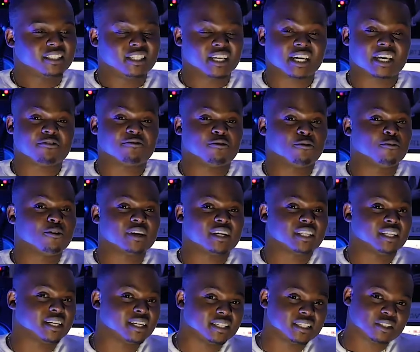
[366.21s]
take it for what
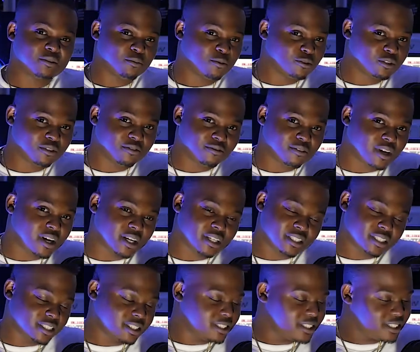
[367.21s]
it is. Most of all,
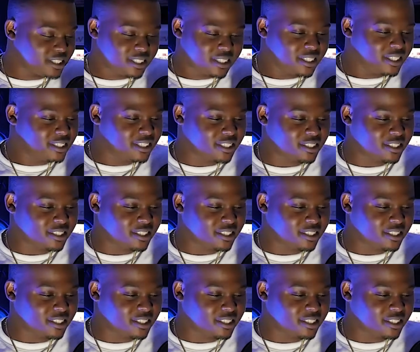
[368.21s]
and just